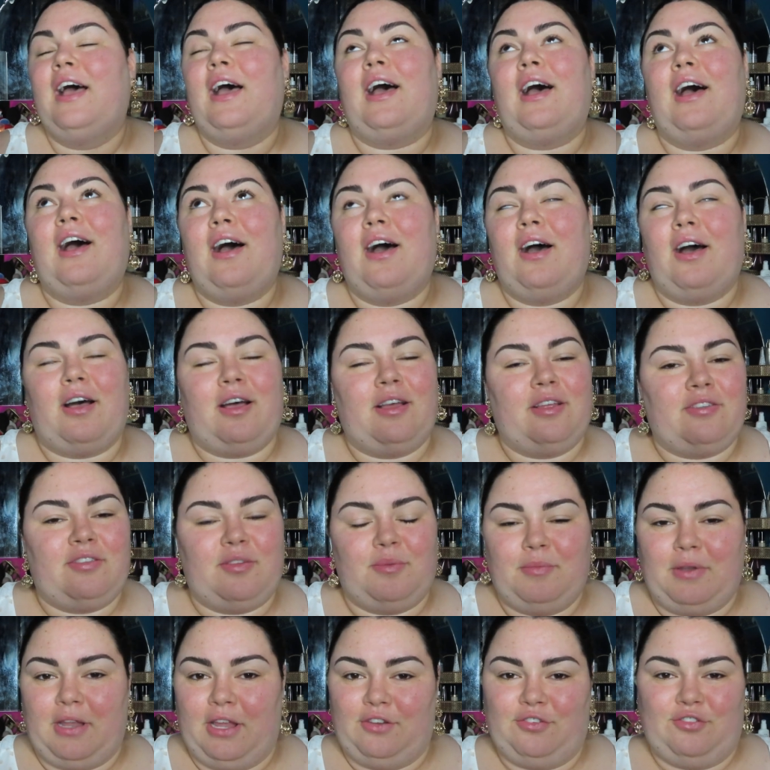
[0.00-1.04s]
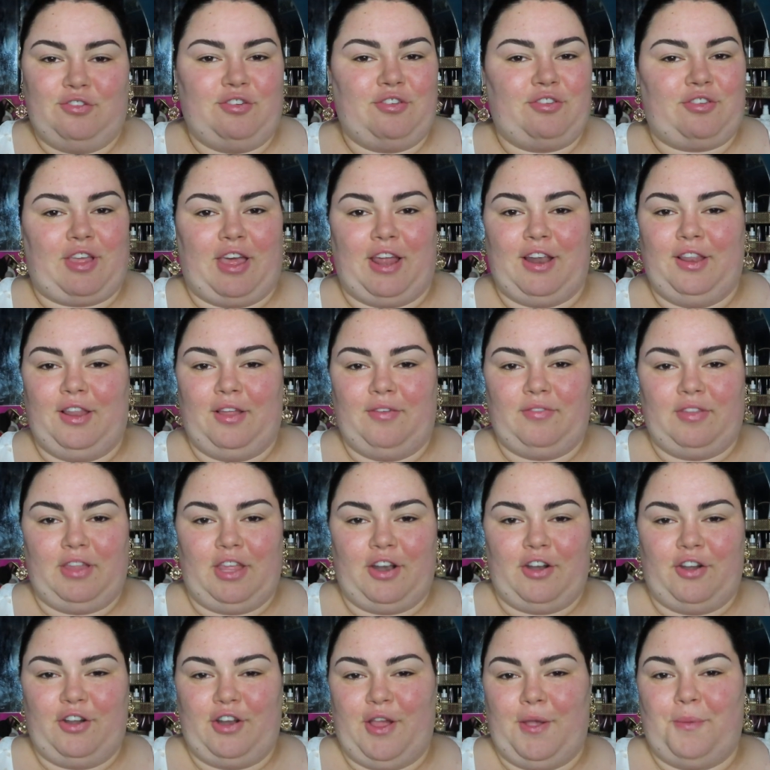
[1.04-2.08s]
Oh, some days you just gotta love the
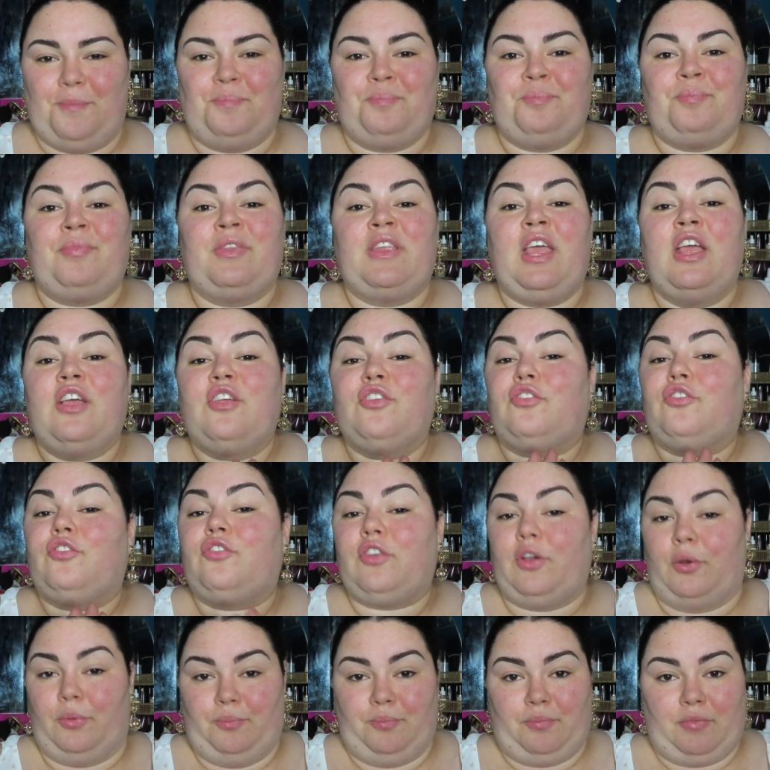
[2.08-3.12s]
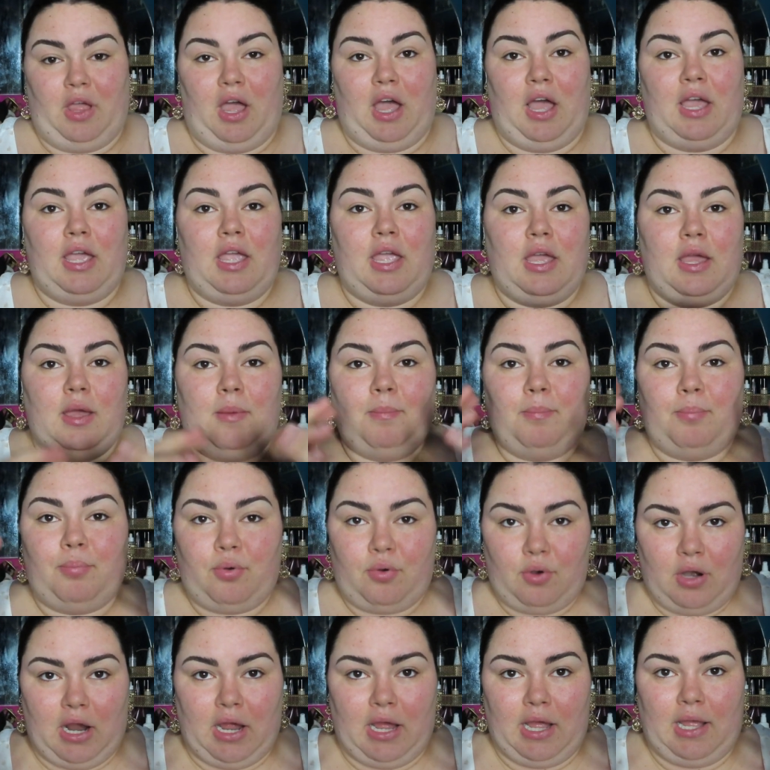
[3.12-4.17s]
internet. So, I am
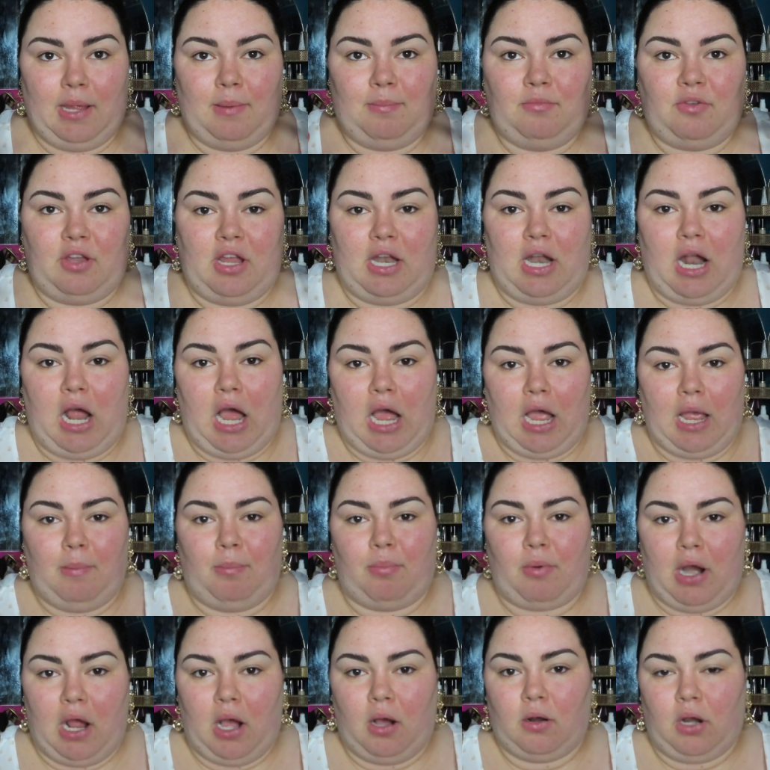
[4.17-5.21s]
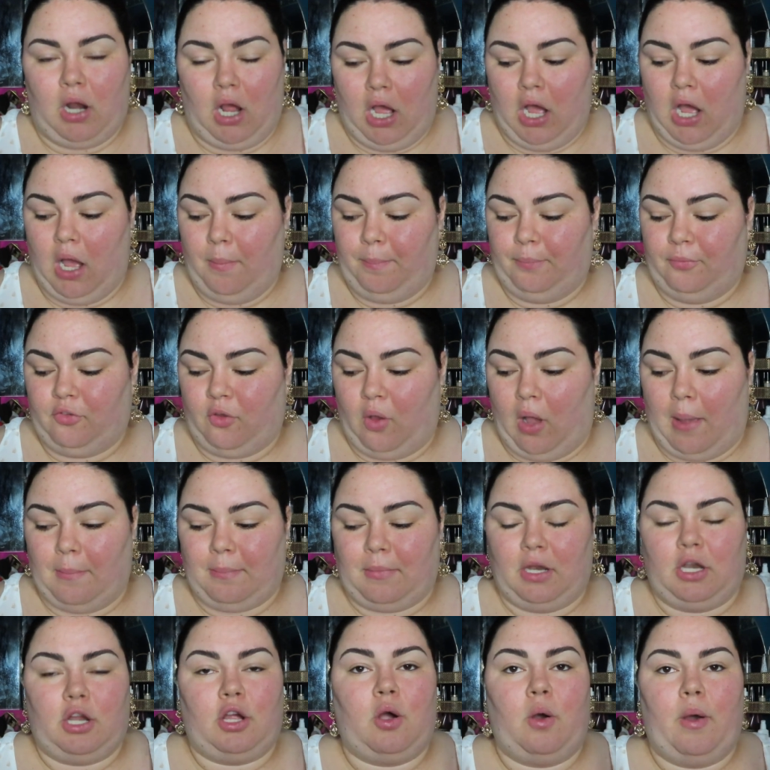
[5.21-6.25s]
primed and eyebrowed up, so I'm
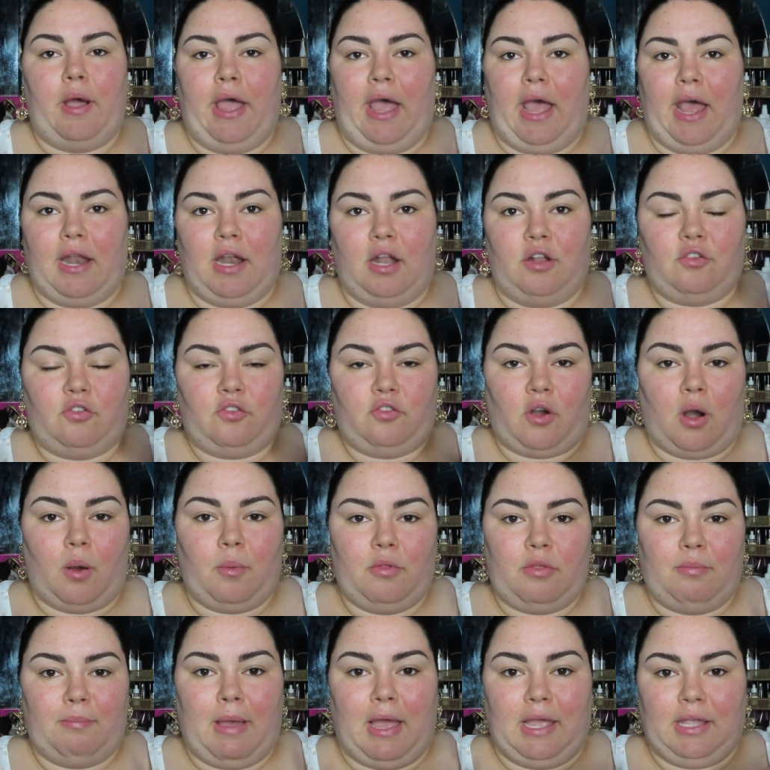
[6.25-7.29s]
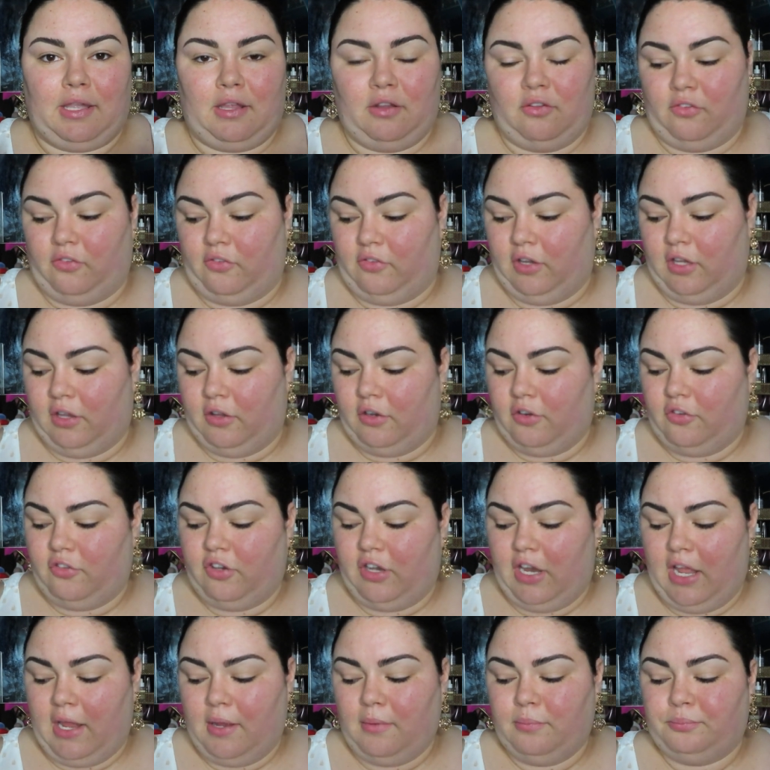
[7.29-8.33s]
gonna go ahead and start with my concealer
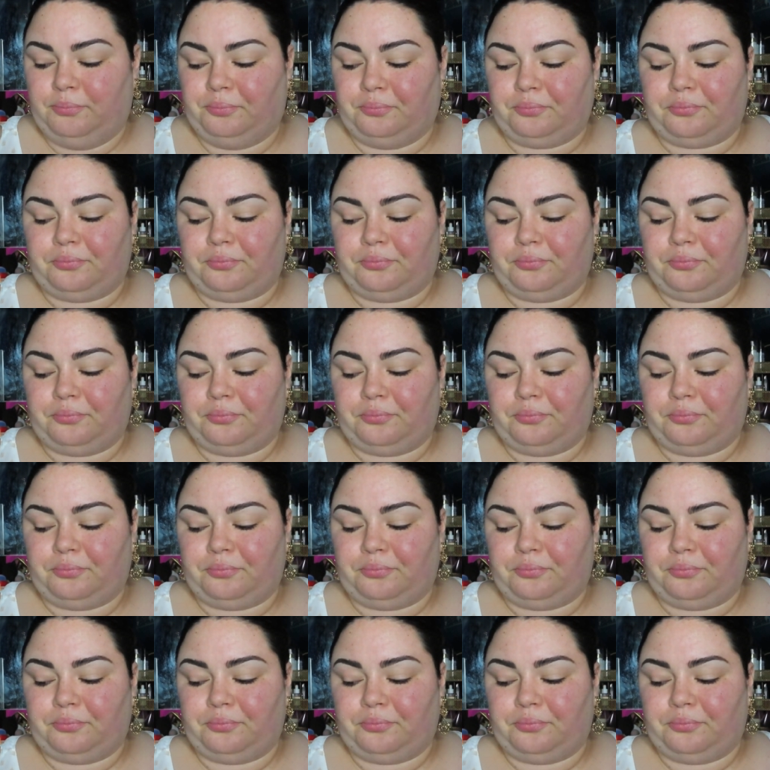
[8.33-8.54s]
today.